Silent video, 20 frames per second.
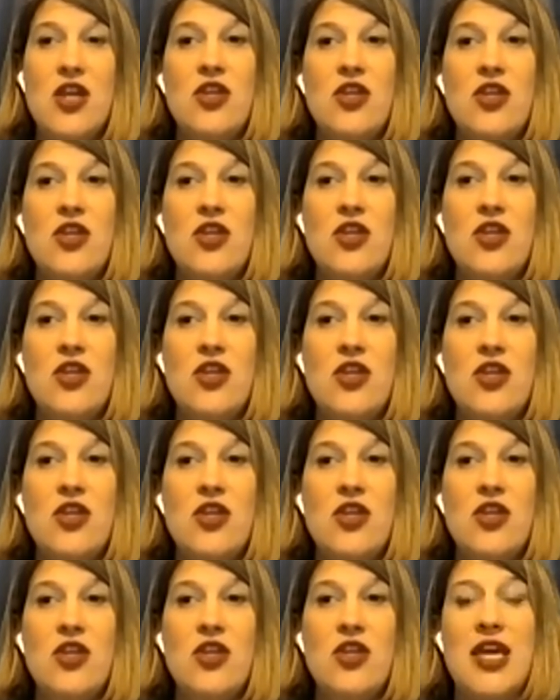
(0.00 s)
You
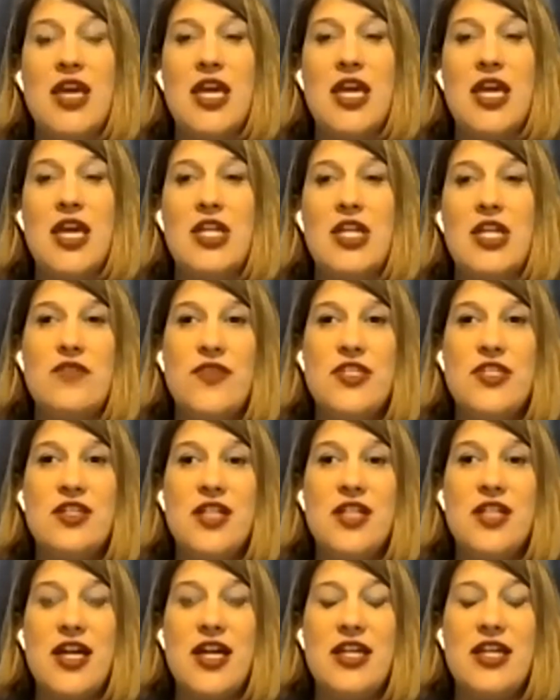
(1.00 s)
can engage in
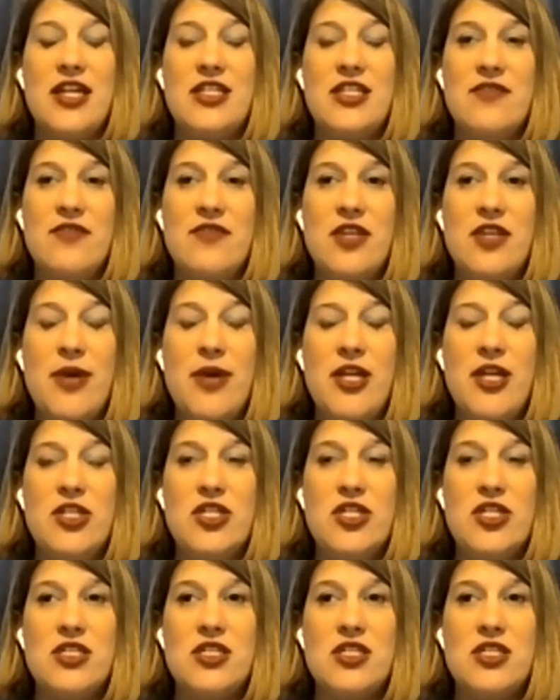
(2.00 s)
physical activity by
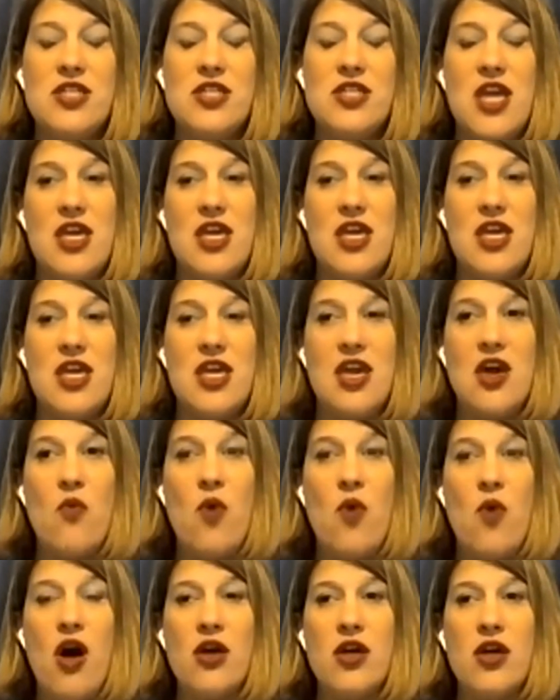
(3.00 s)
just taking a
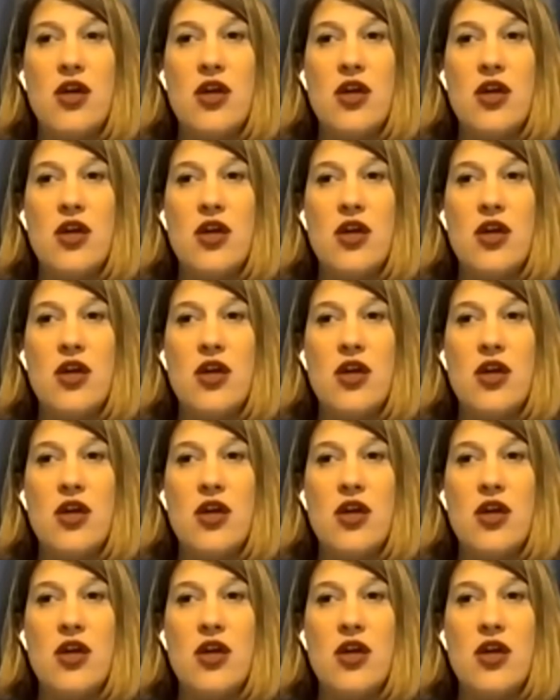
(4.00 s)
walk.